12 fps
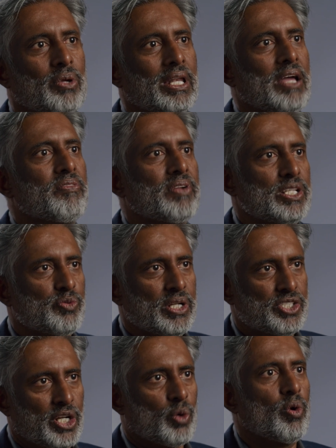We leverage
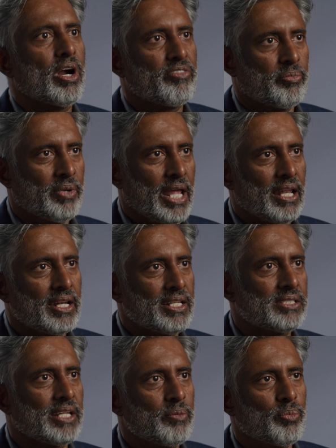what is required from an
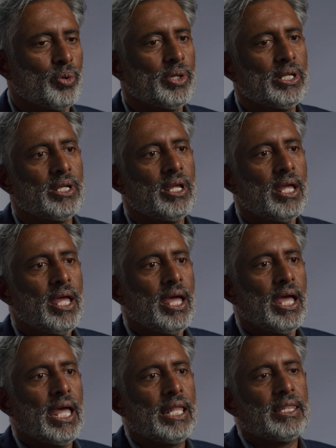analytics standpoint.
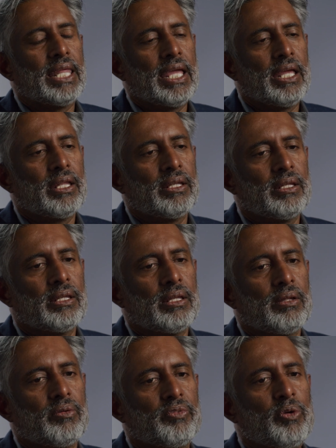And then
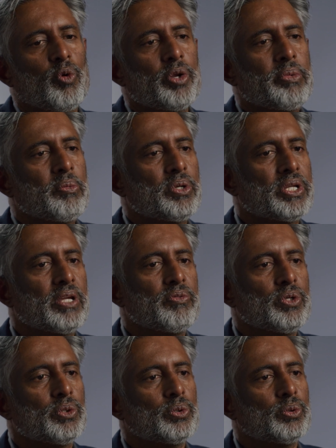we want to be able to
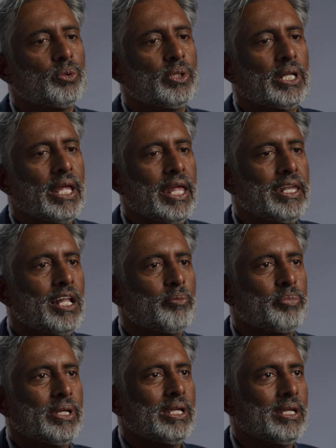give you an
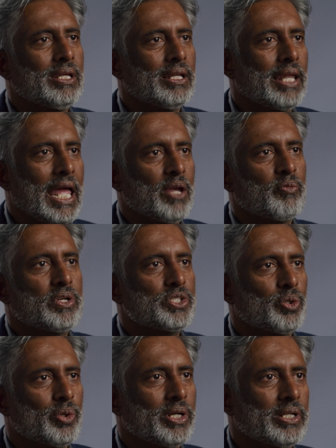NLP
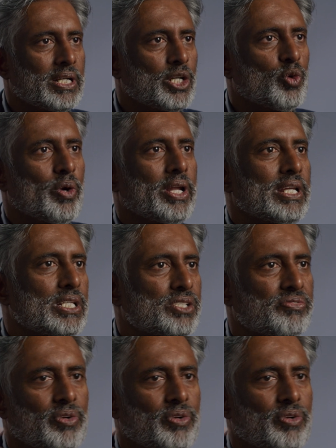language-oriented queries